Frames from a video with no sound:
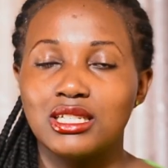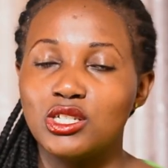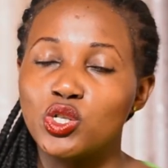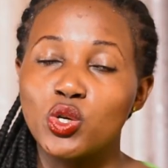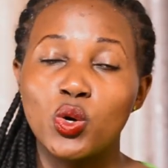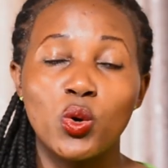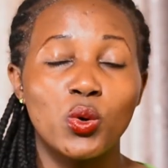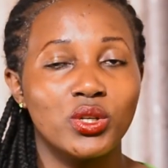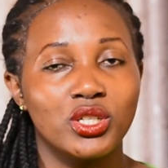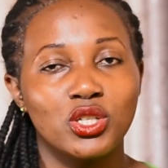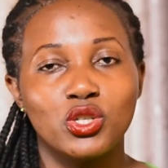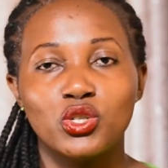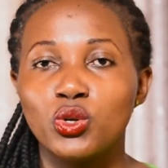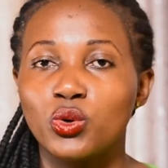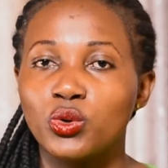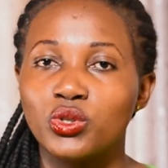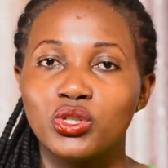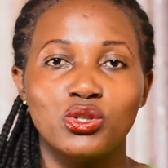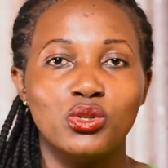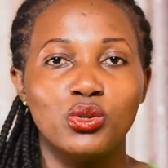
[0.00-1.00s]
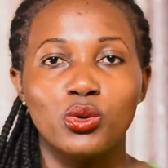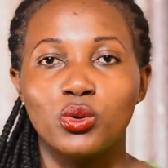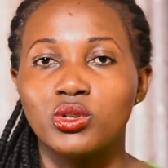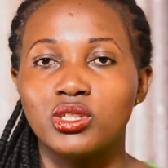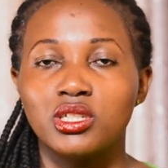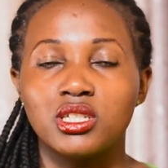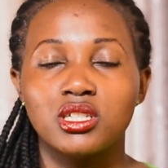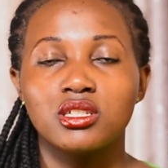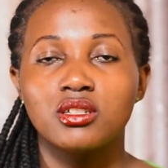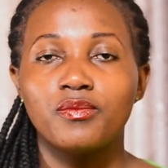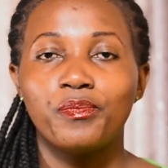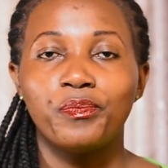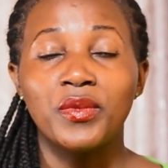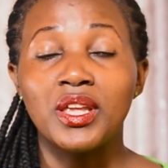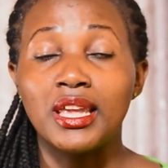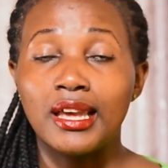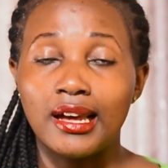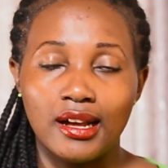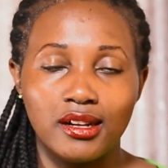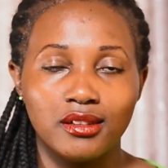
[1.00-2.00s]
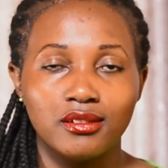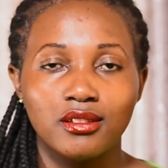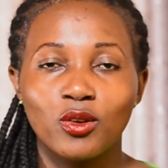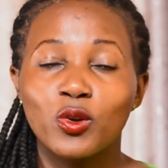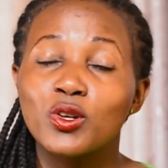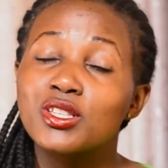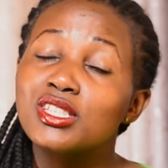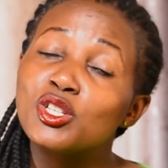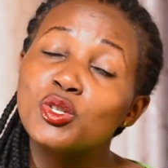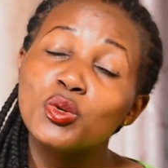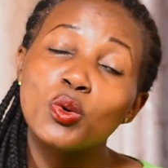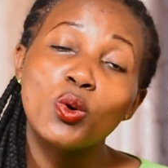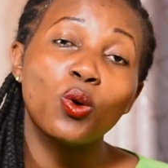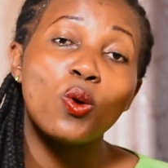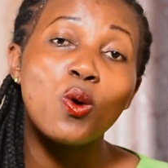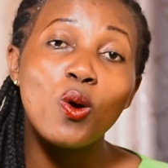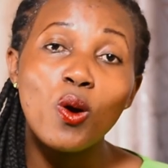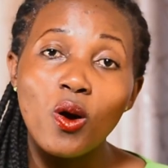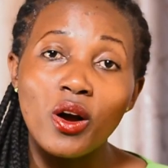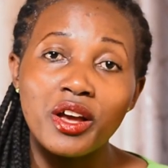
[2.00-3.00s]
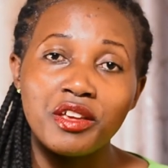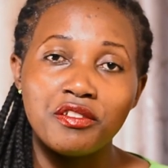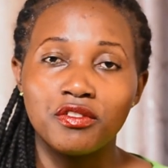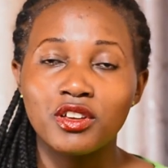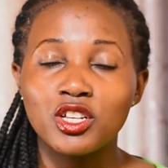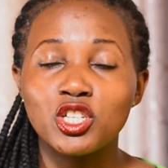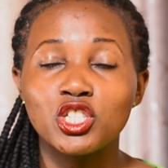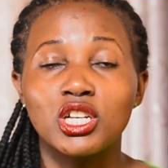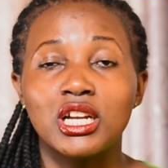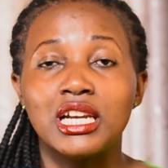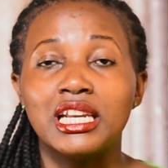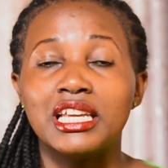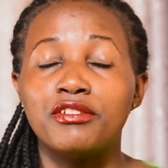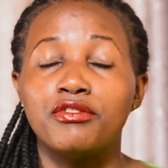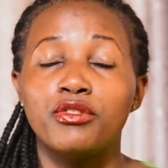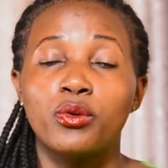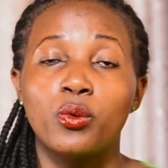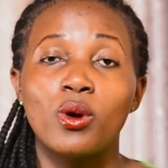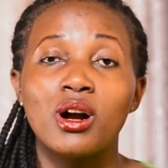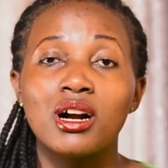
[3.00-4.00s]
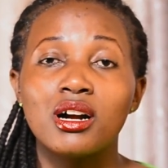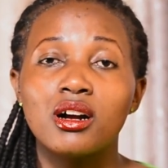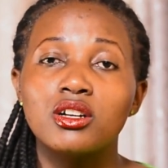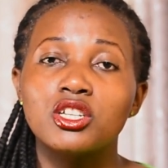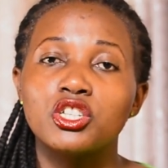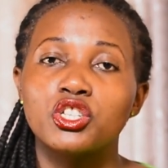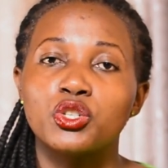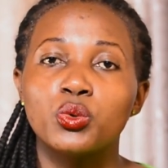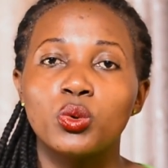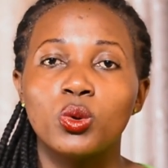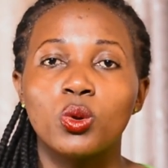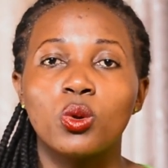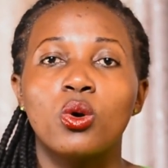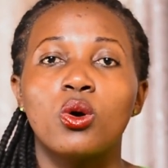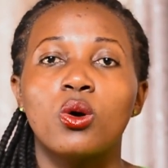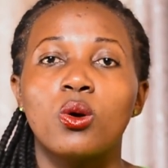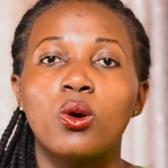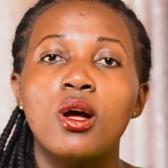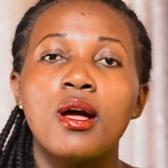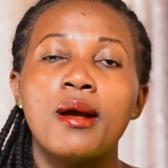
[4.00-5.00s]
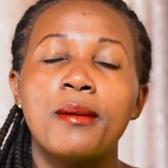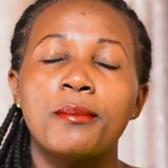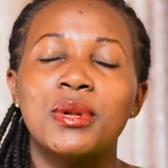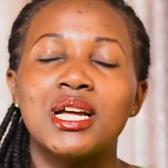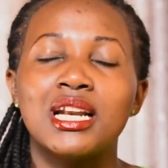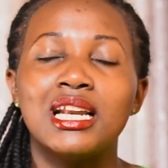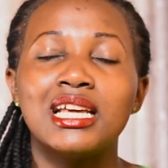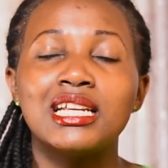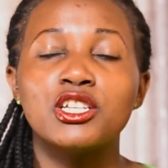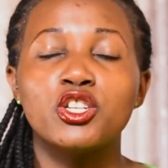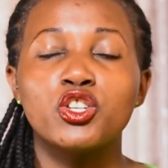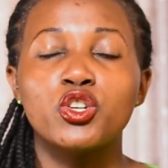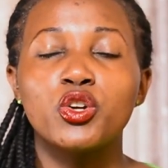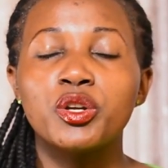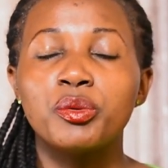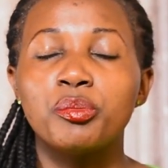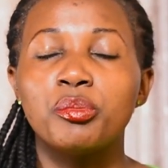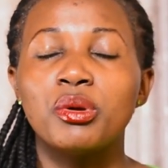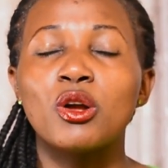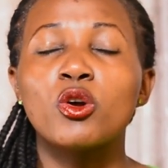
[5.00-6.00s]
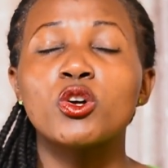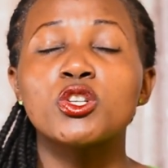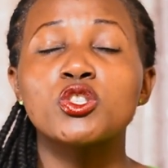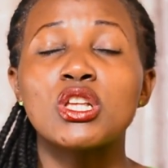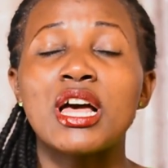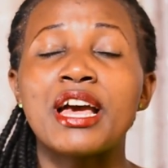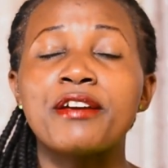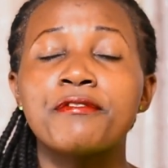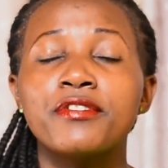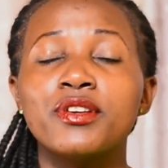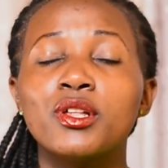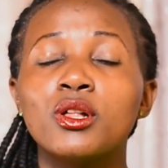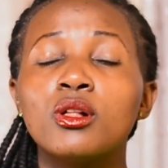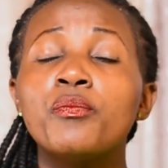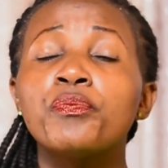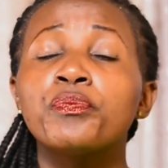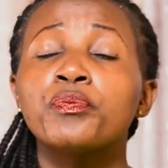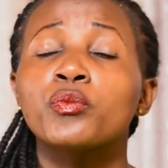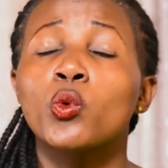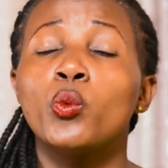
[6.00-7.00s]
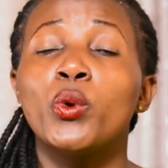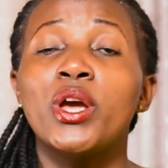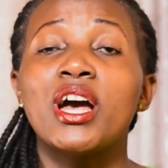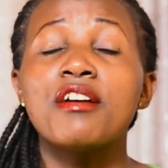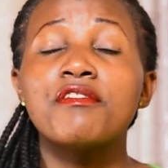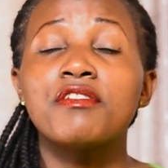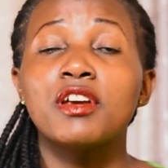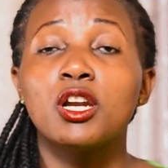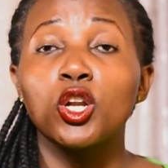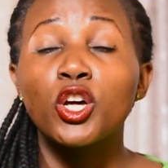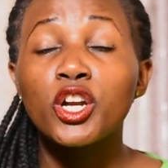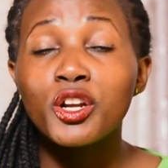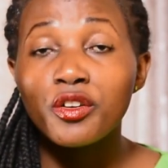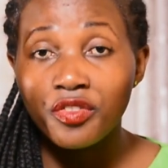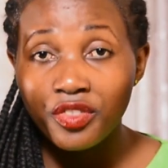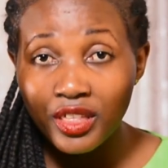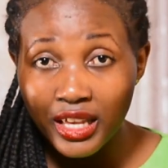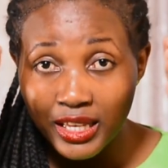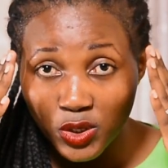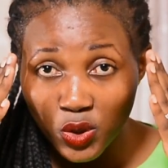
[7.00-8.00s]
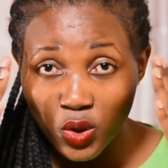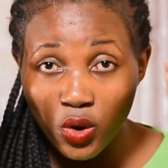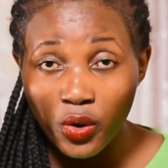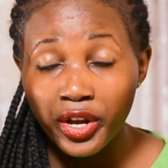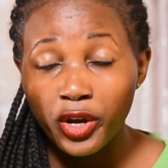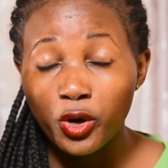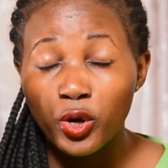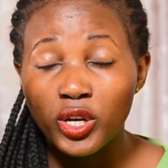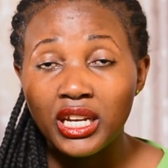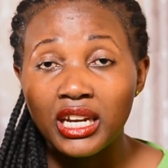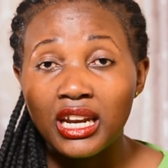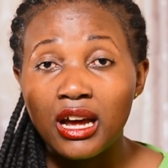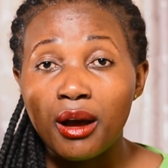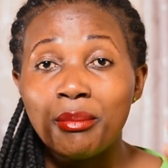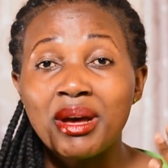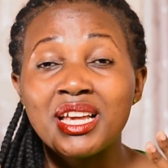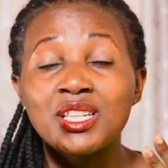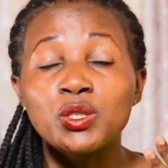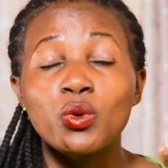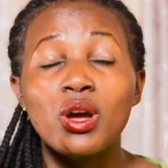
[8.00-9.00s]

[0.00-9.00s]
Don't. Yeah, because it will go eventually. If you work out, it will go. But let it not be, because I feel we have a lot of things going on in our minds.